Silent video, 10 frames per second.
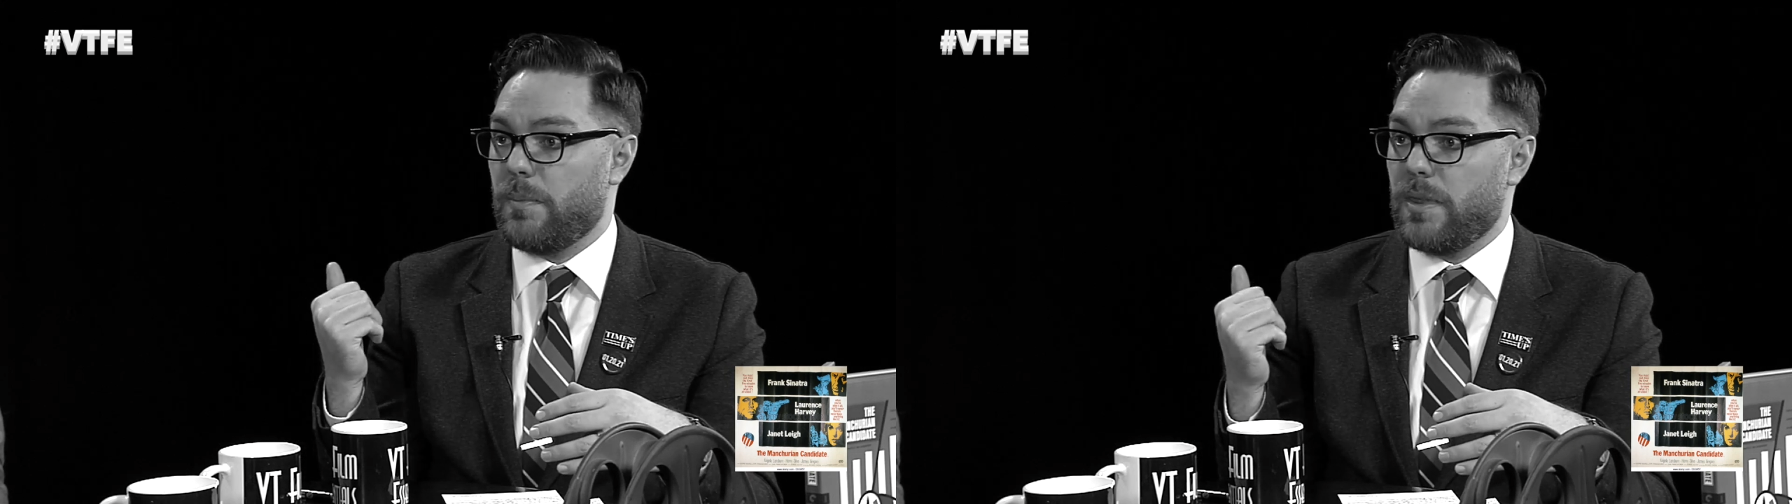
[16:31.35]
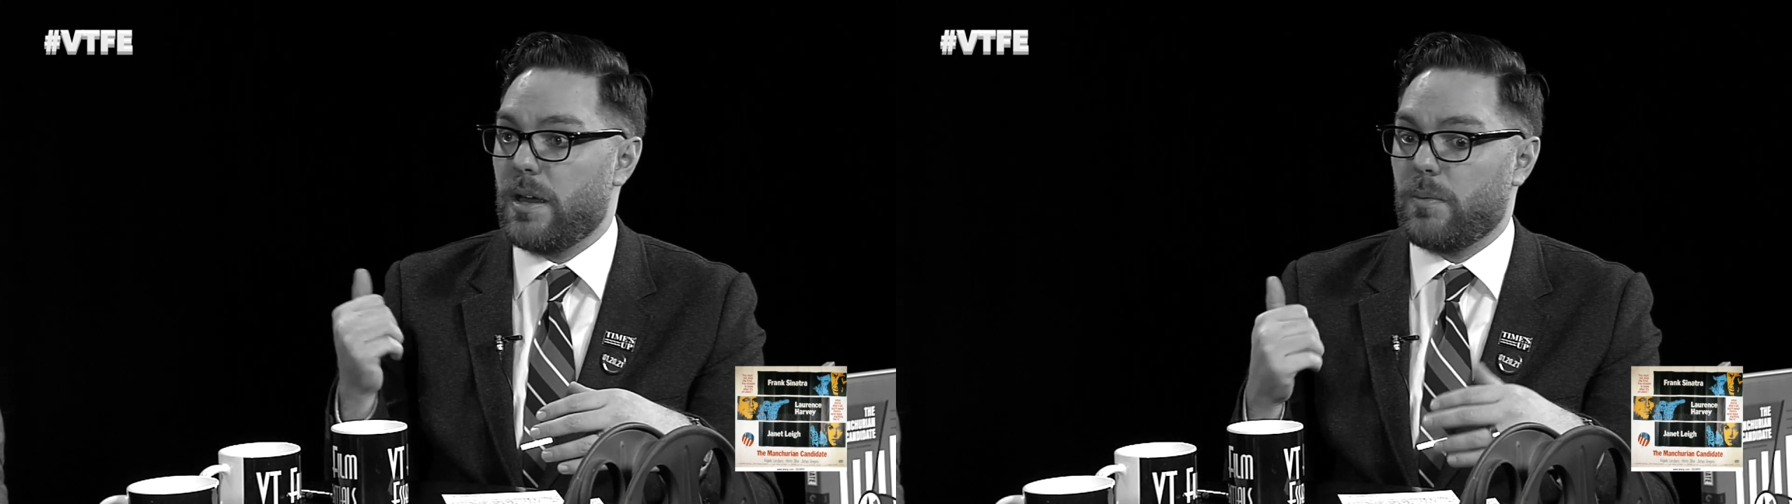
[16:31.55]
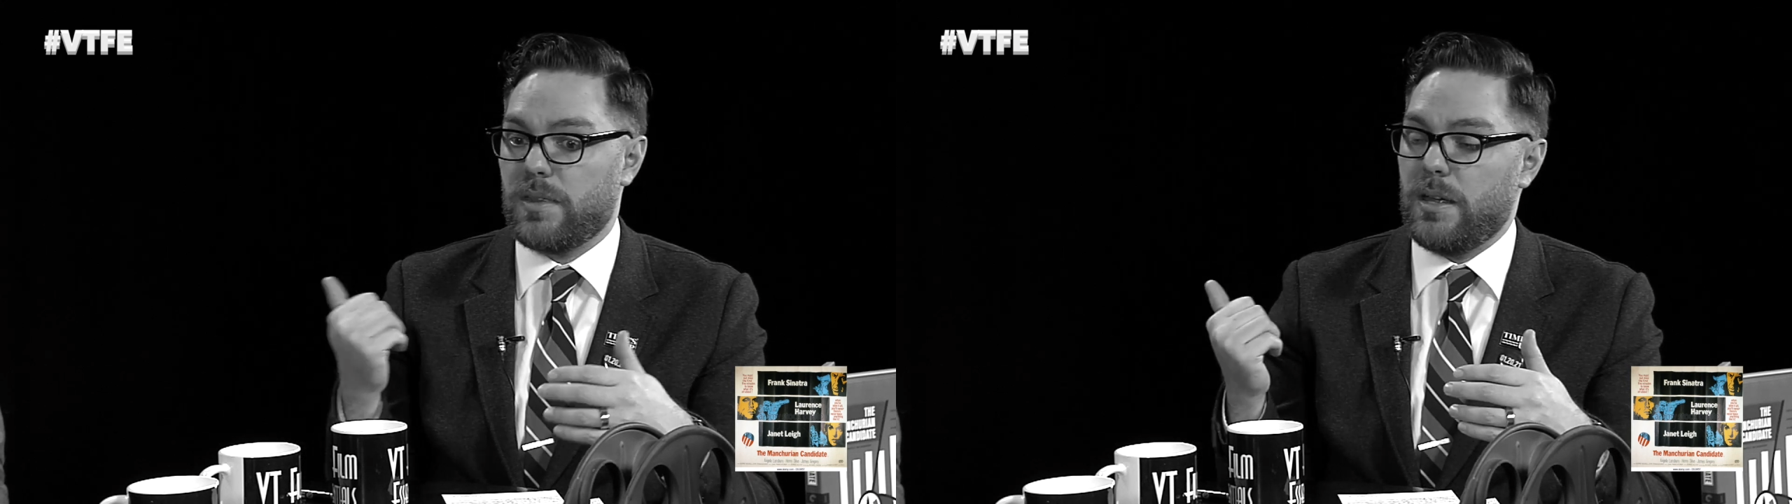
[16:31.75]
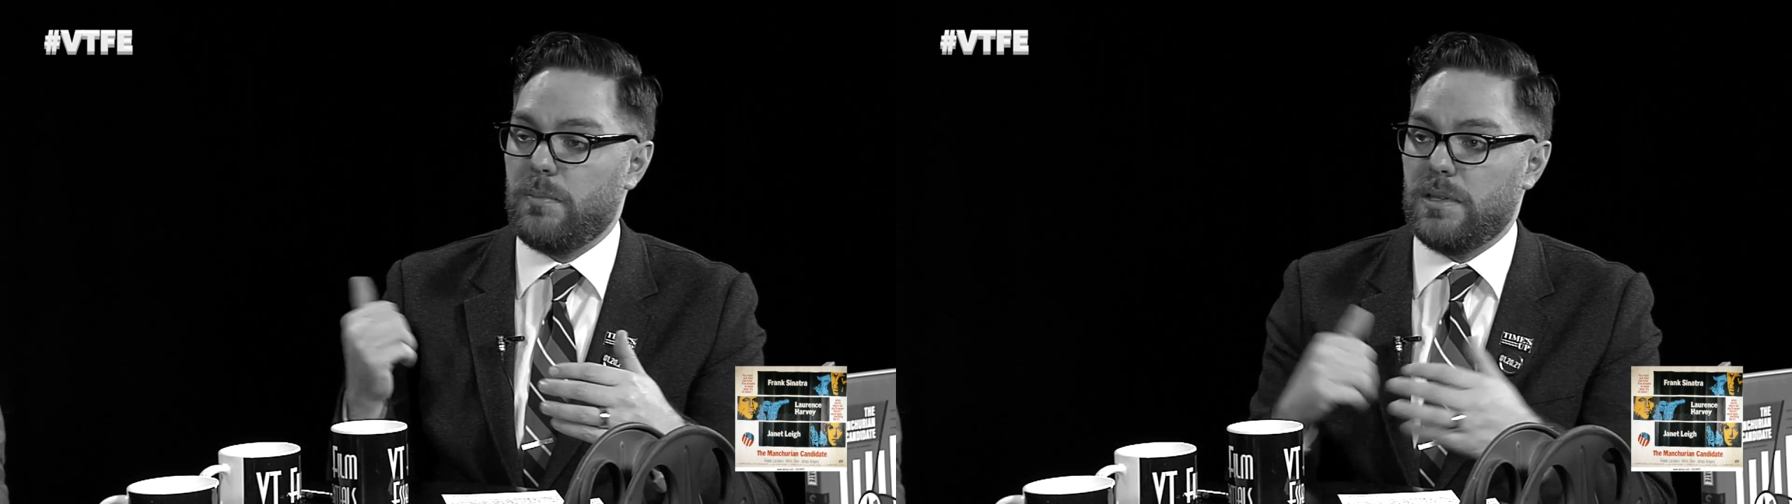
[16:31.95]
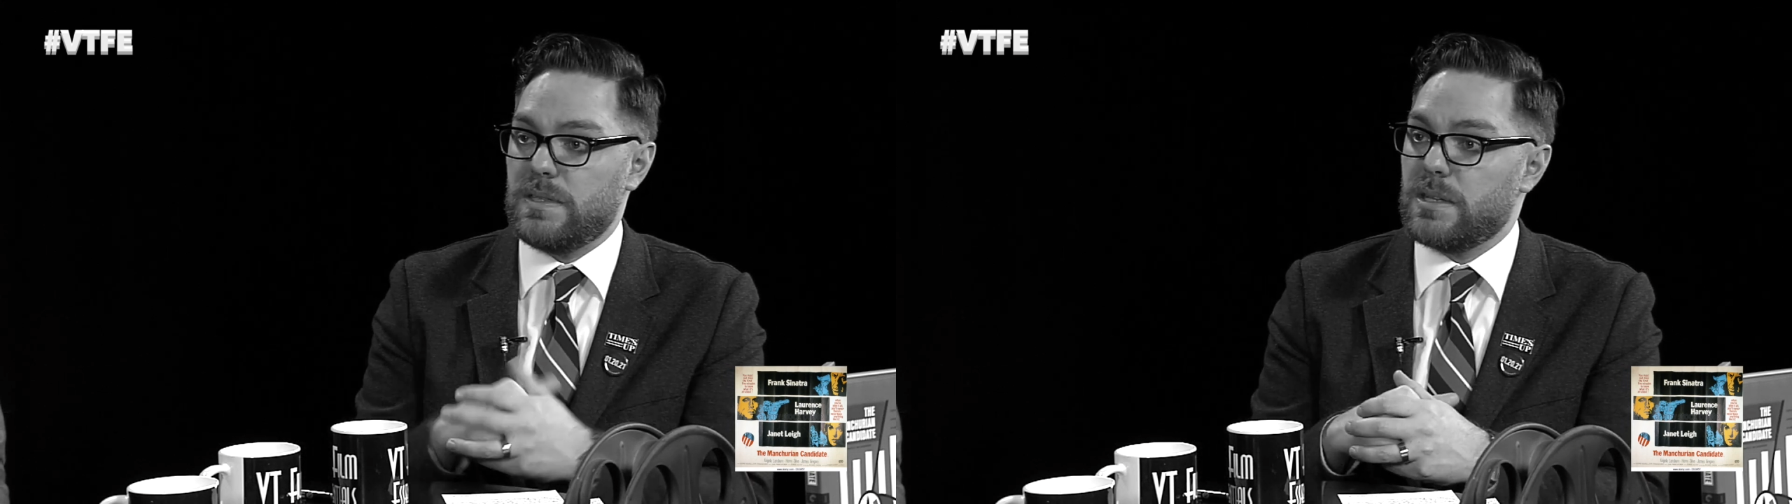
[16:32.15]
up in there with
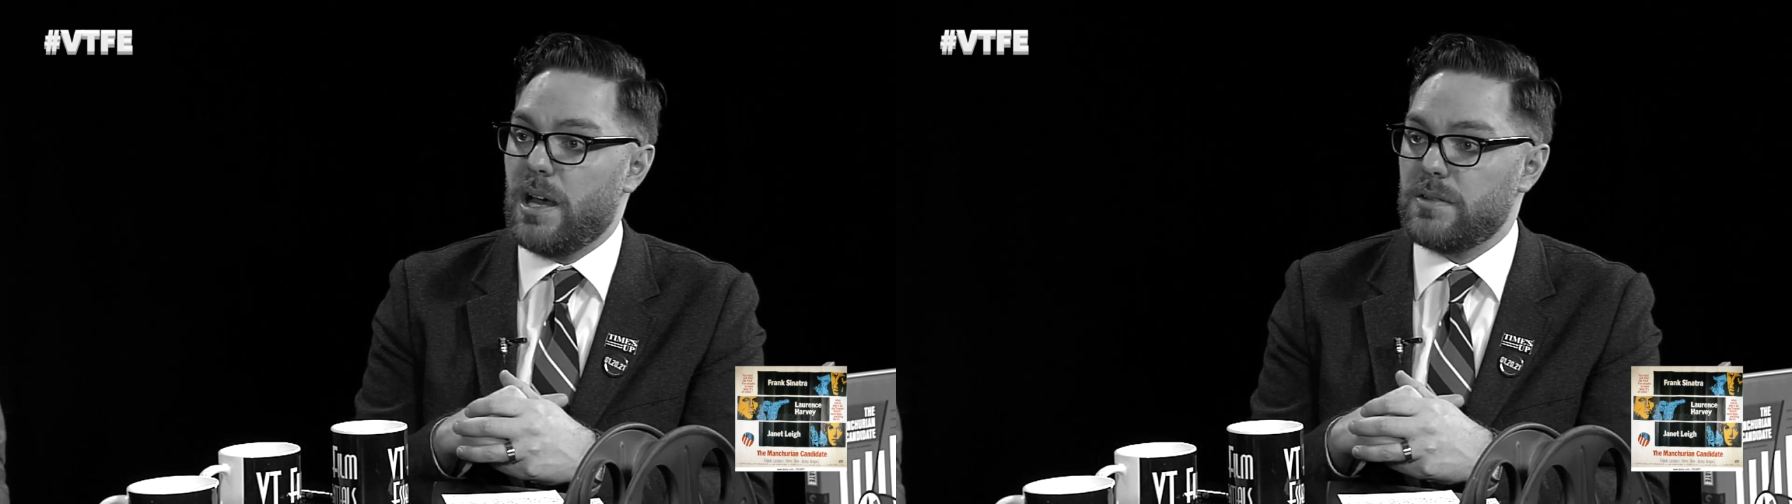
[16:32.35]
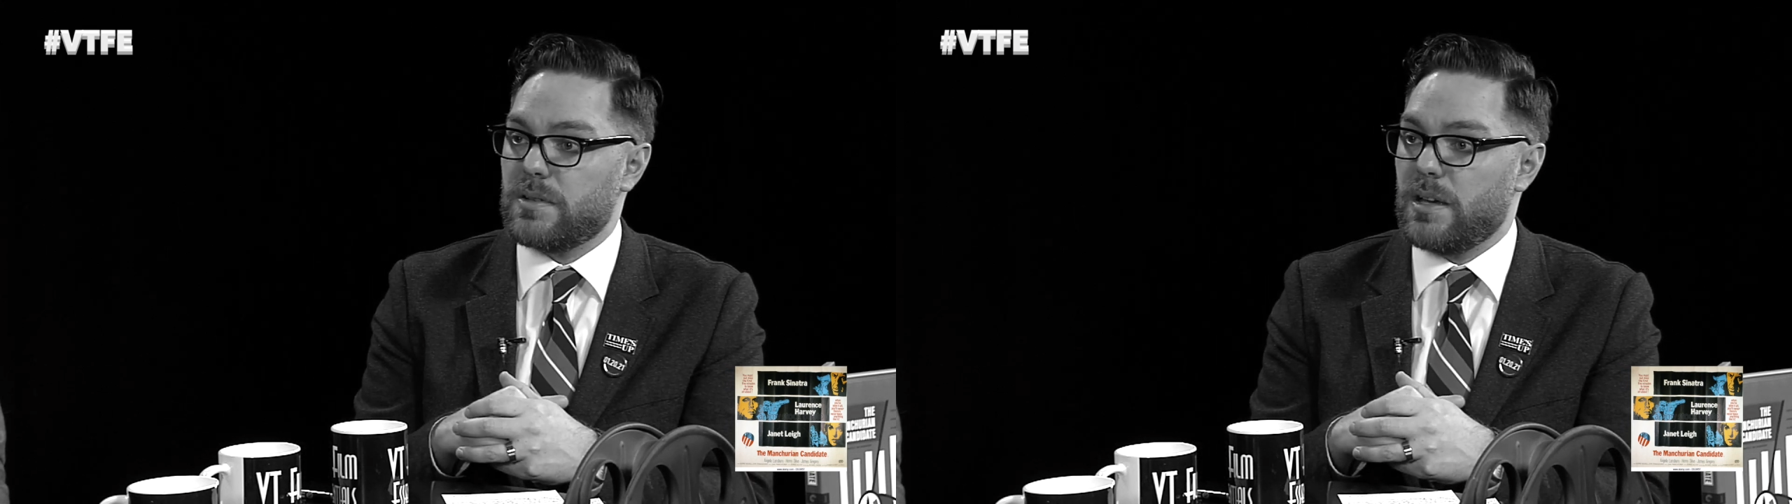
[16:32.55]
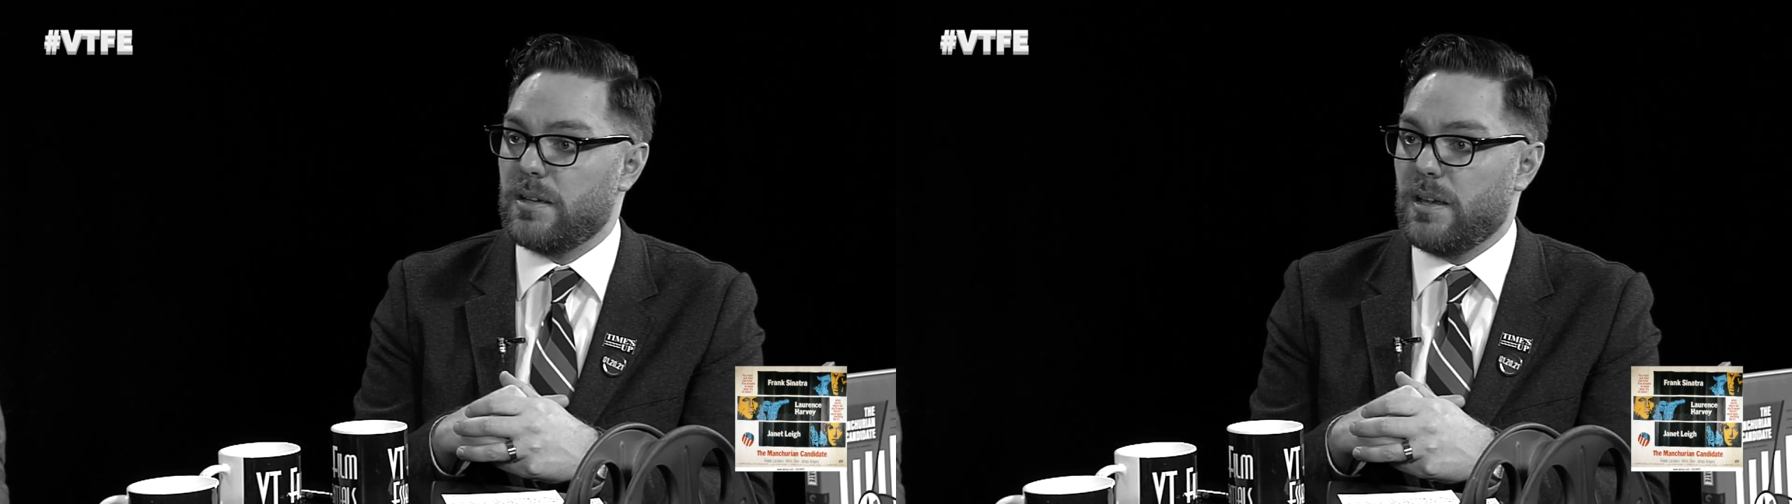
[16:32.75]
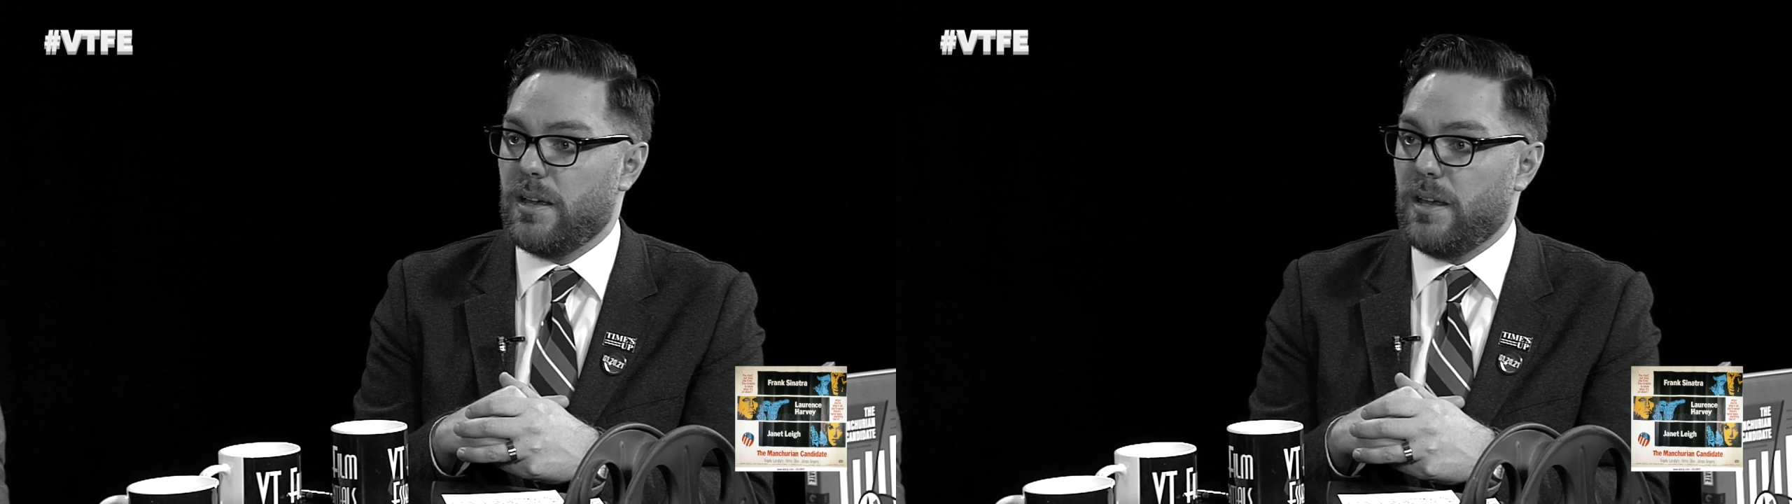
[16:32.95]
him and Sinatra.